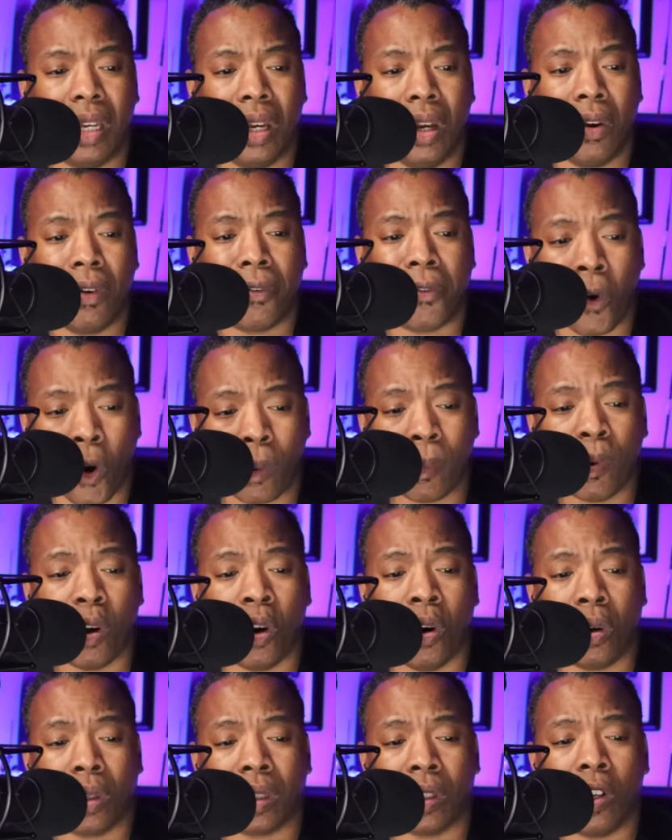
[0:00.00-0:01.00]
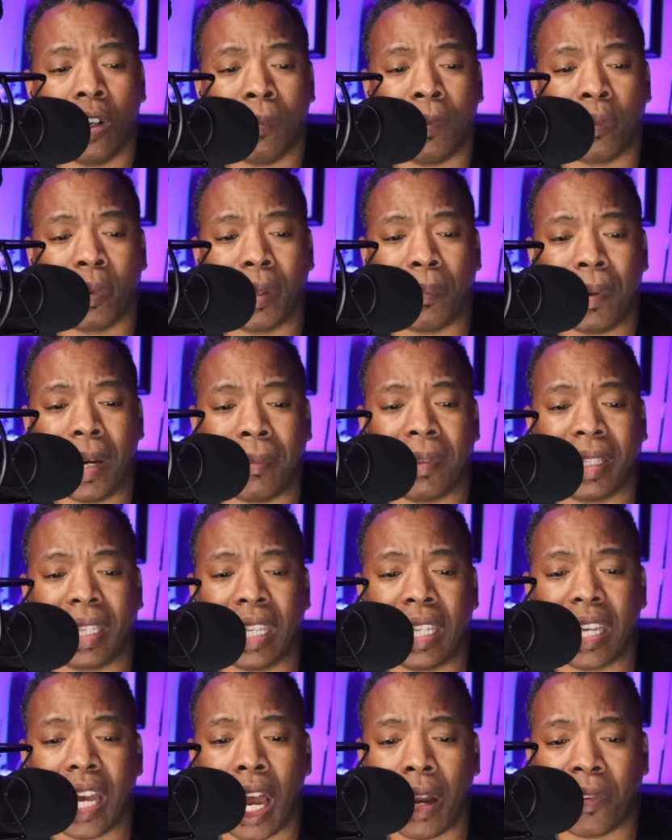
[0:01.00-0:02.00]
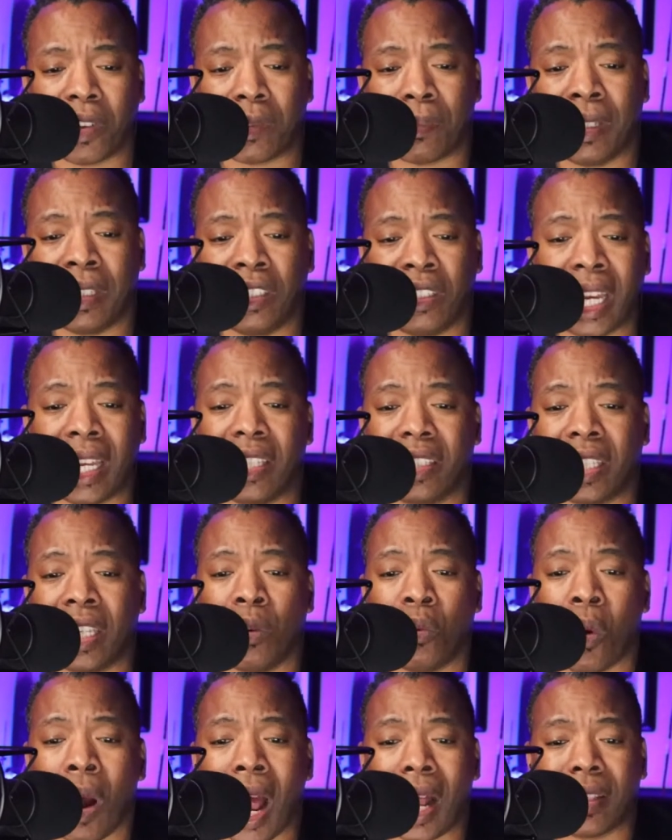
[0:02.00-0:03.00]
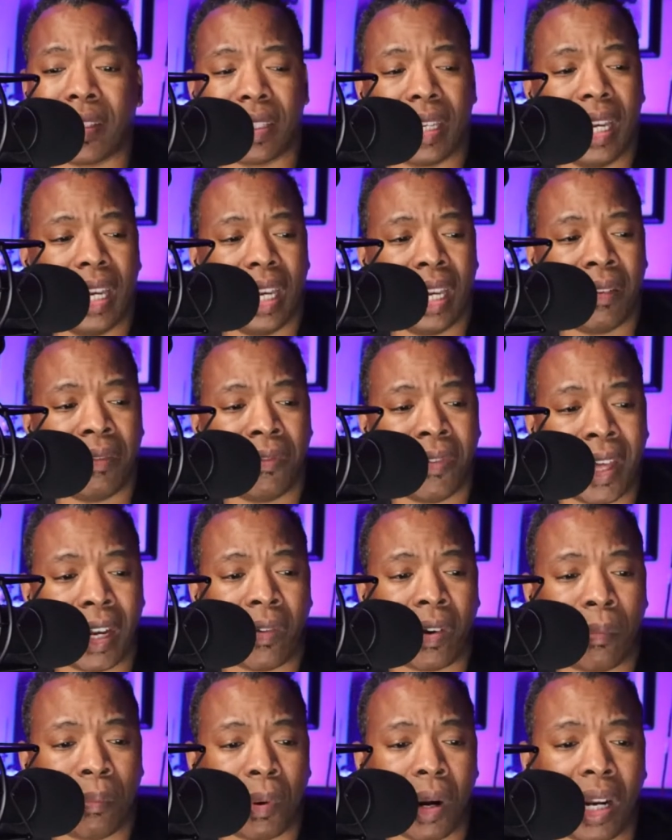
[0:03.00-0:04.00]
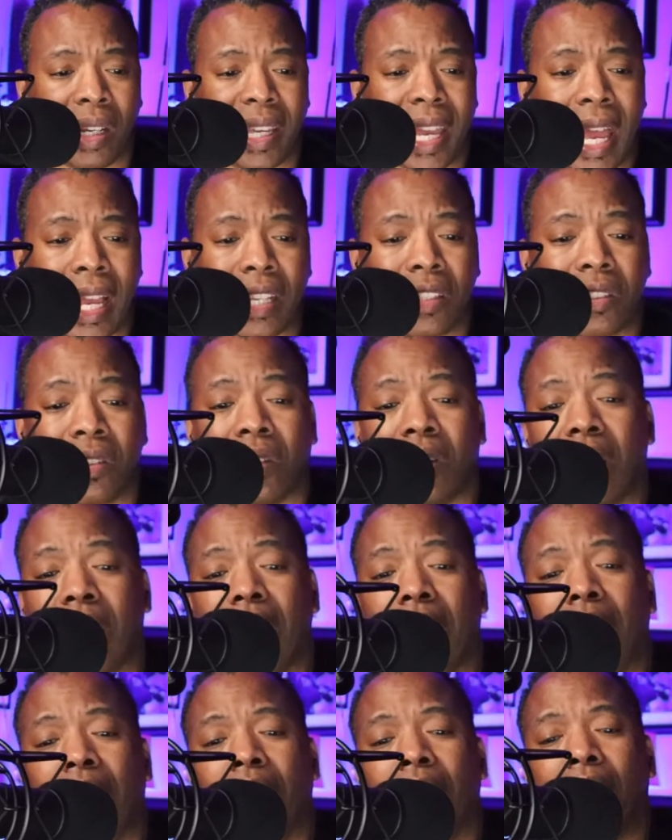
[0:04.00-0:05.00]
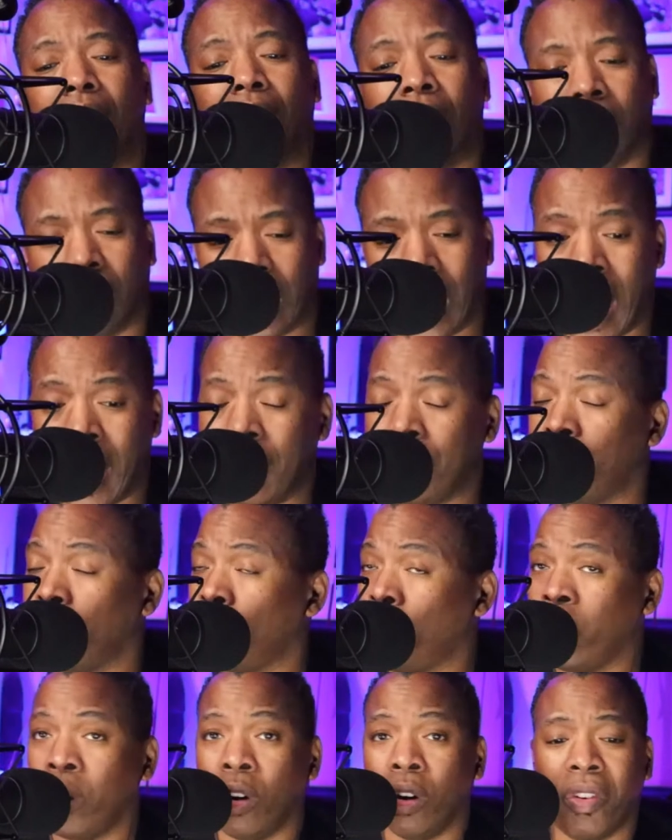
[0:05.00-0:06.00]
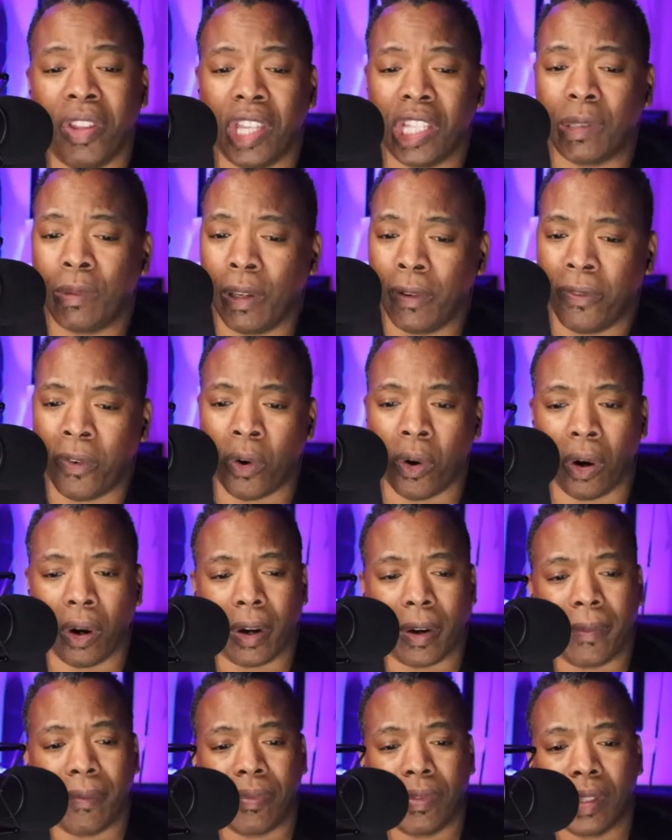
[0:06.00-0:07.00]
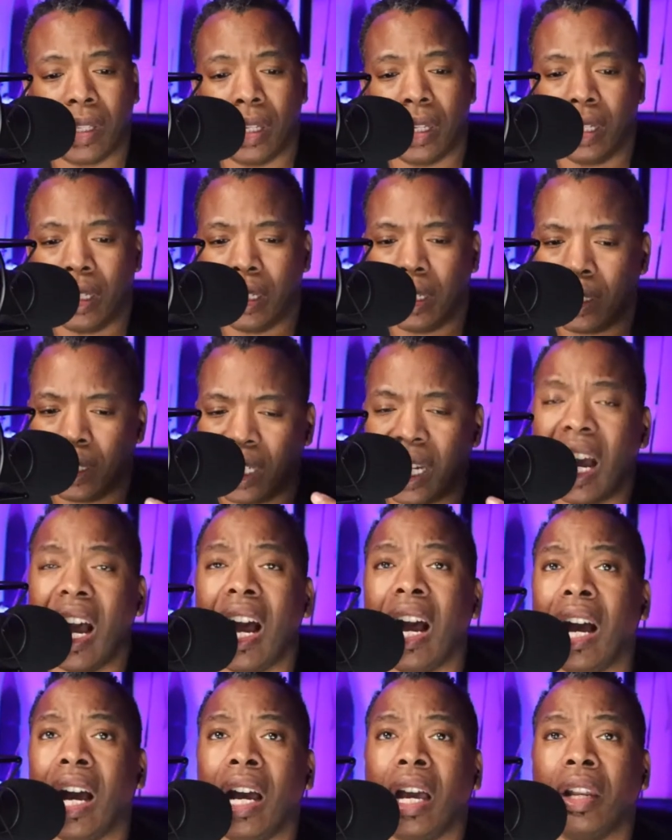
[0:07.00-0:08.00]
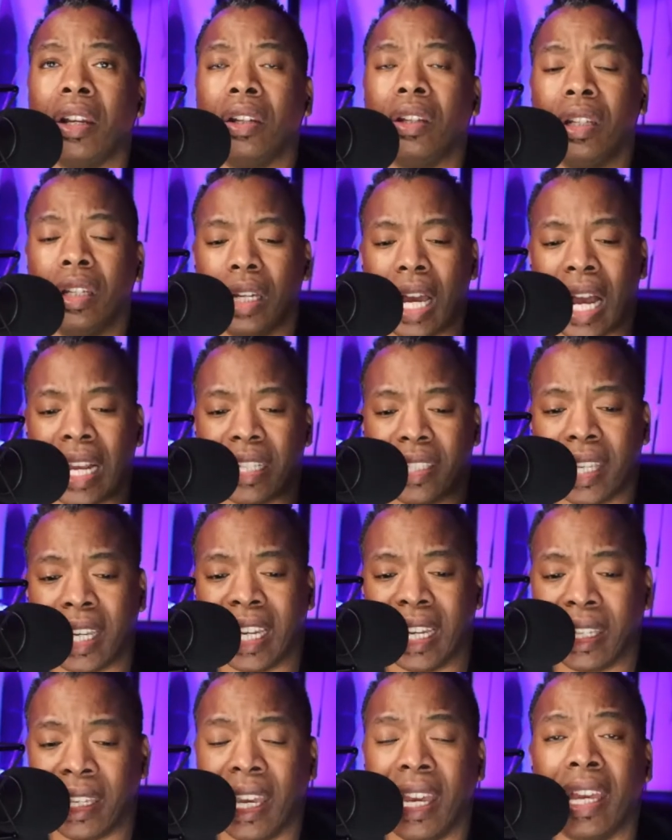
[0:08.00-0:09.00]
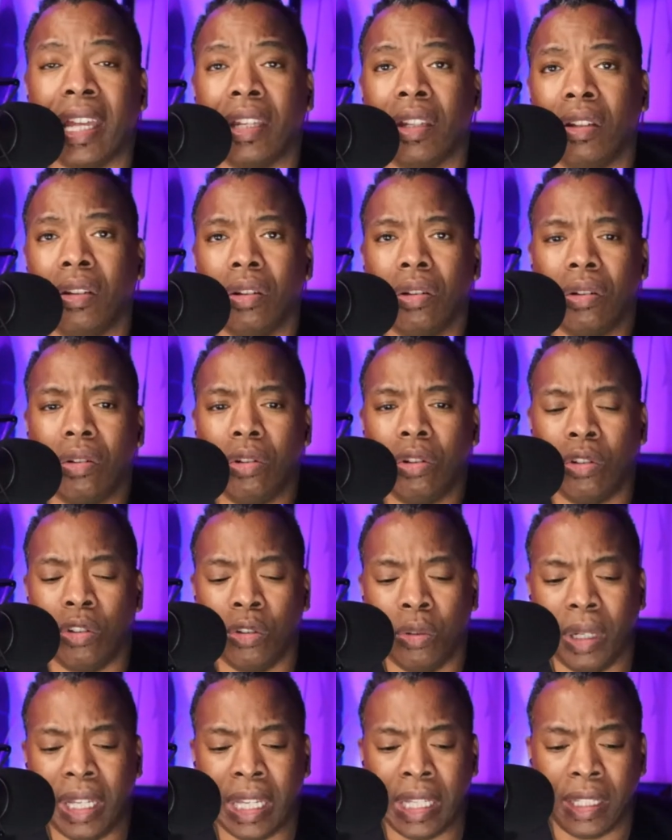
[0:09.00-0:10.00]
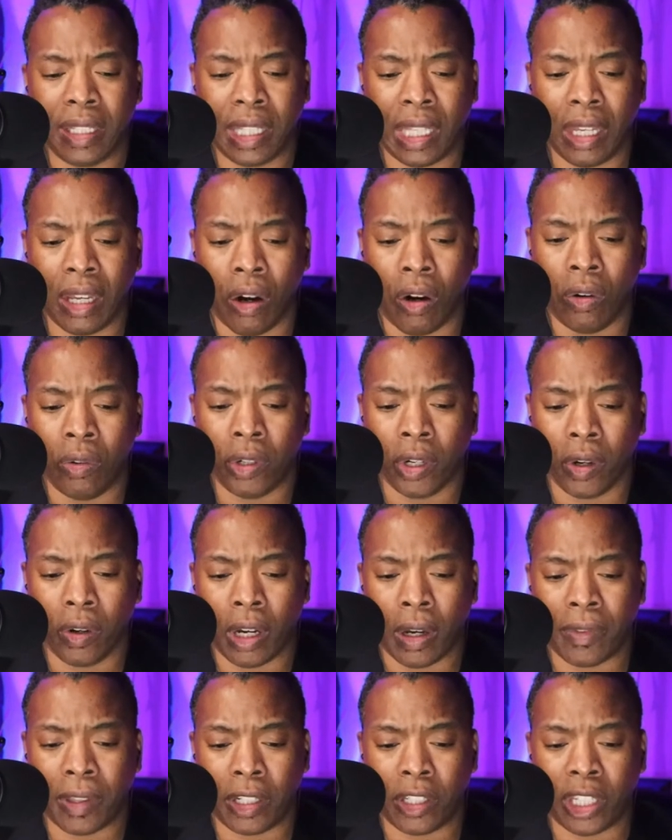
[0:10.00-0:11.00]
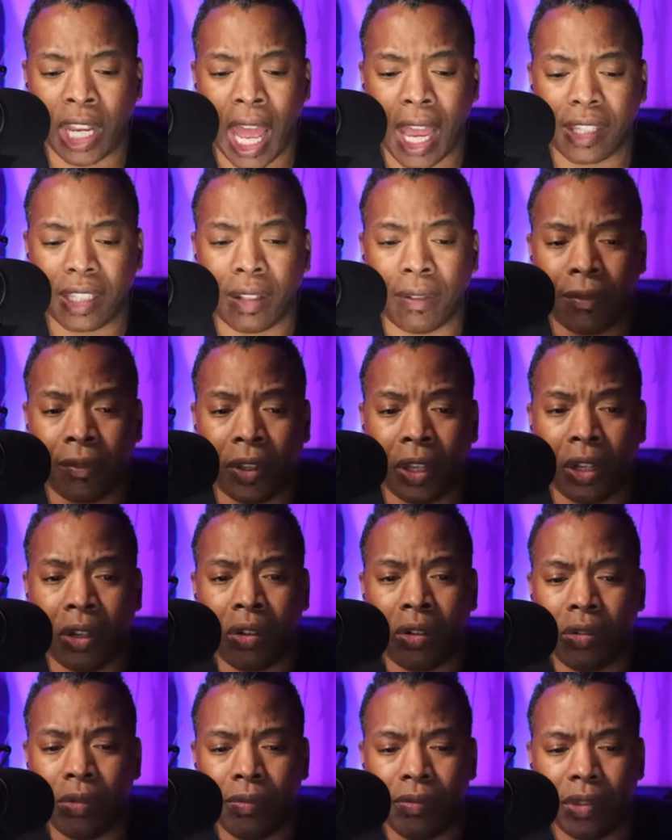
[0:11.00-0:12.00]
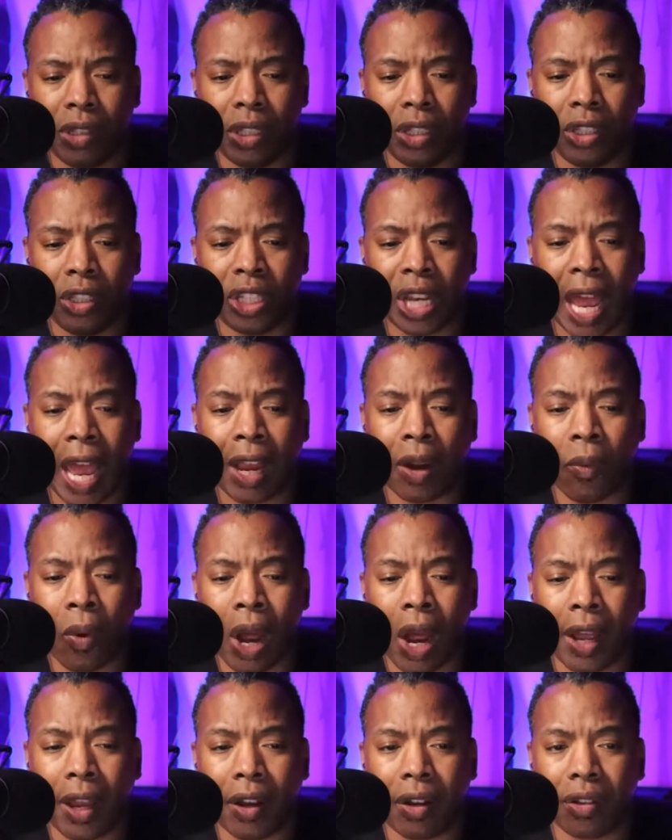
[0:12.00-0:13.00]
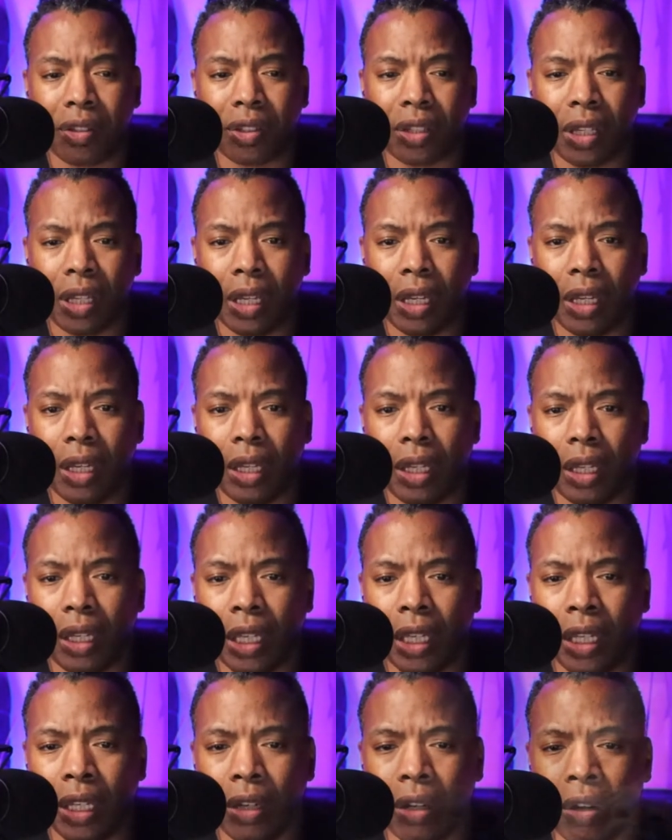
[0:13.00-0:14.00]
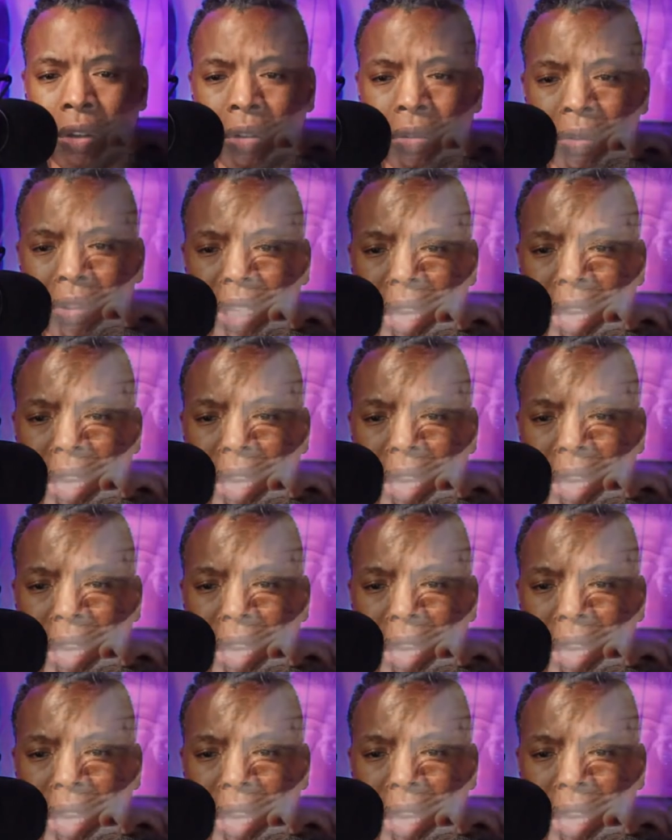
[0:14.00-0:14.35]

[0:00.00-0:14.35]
former Oklahoma Republican Congressman J.C. Watts and veteran broadcaster. Look, I went over this before. Khan, I say again, who is the owner of the Jacksonville Jaguars, he owns